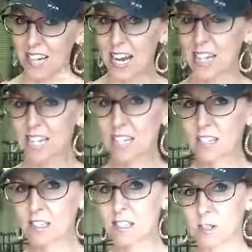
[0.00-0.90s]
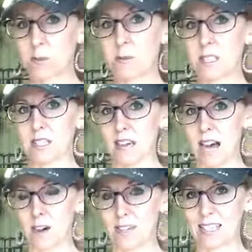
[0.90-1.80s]
and he yields his ribs to the
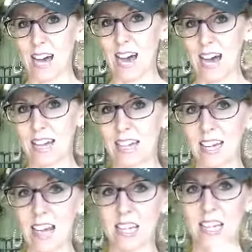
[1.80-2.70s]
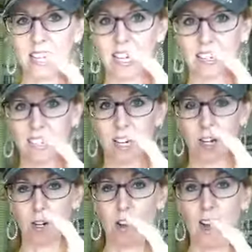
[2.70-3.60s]
outside and he gets
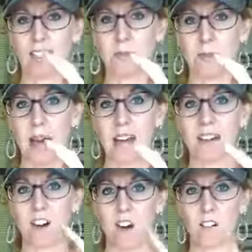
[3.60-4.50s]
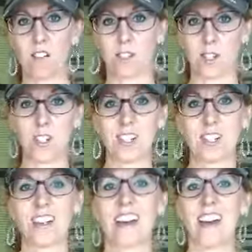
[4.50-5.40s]
that correct bend on the
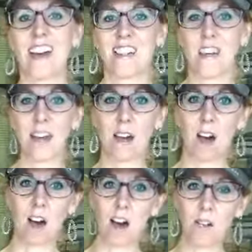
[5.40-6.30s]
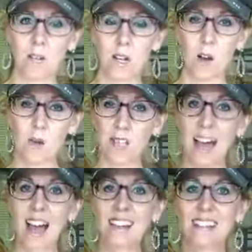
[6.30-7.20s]
circle, then I'll
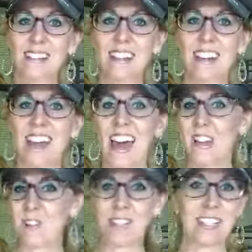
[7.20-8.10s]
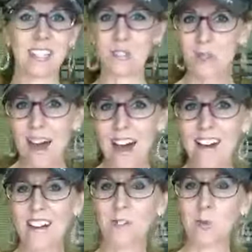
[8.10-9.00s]
relax and really
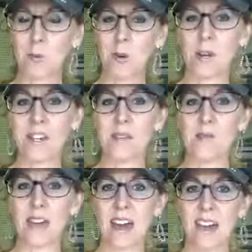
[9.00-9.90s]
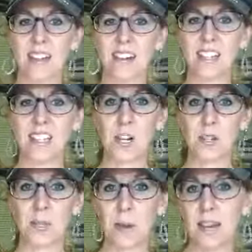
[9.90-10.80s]
smile and reward him. And, you know,
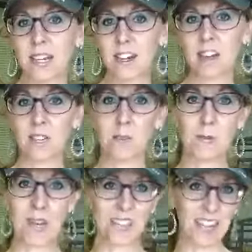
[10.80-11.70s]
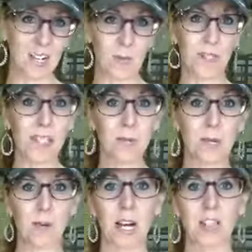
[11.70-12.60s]
depending on if he made like a really
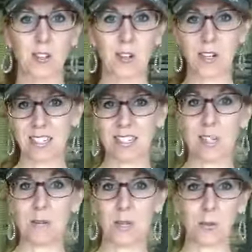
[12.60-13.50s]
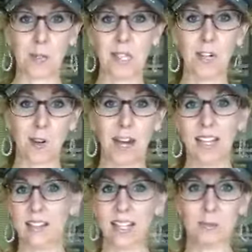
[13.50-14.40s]
big breakthrough or did something really
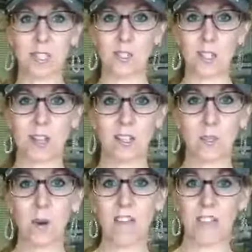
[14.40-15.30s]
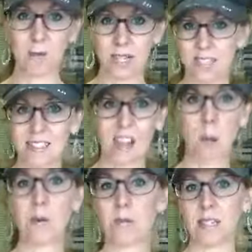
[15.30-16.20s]
great that he'd been struggling with, I might
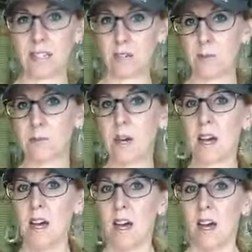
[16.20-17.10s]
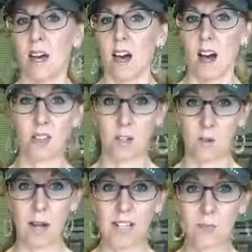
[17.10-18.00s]
stop him and give him a little
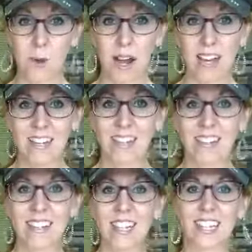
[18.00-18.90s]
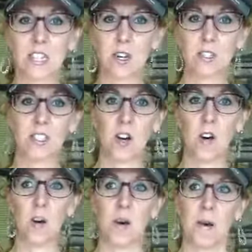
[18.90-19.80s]
rest break, you know.
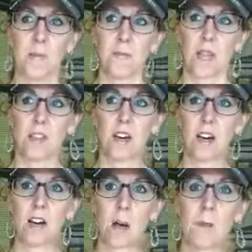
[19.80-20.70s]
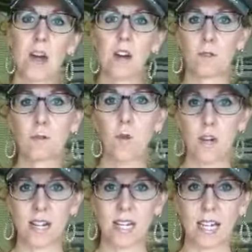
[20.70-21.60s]
So the amount of
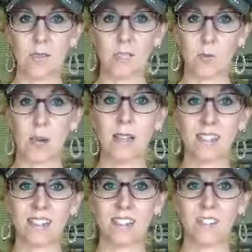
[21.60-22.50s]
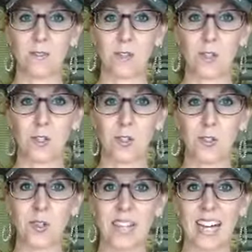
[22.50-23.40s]
reward I give is relative
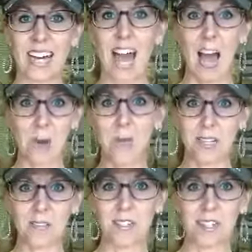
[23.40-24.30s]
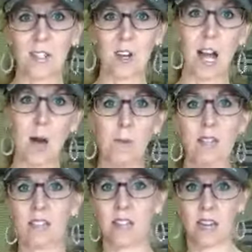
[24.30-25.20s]
to like how big of a deal or how
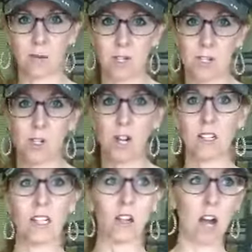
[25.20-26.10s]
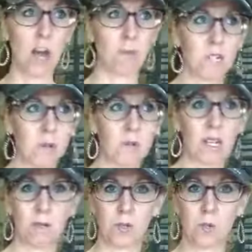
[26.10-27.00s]
much they had been struggling or how much we
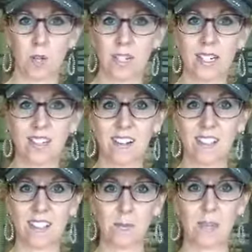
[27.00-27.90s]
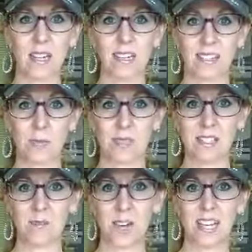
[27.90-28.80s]
had been working on something in
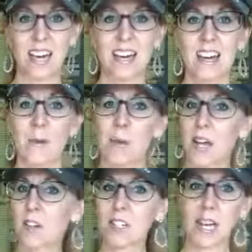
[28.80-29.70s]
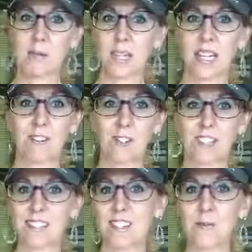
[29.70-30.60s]
specific. But other times I give
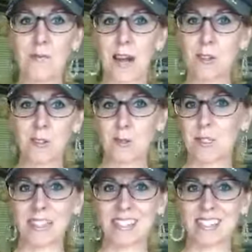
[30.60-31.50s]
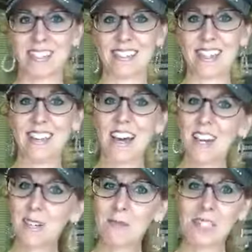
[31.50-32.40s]
just little micro releases, and that
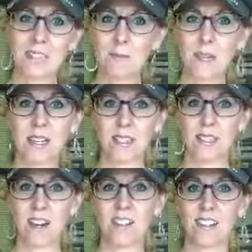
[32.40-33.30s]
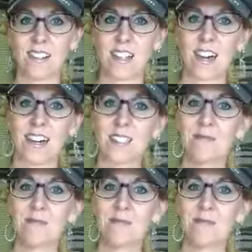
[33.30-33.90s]
could be something as subtle as like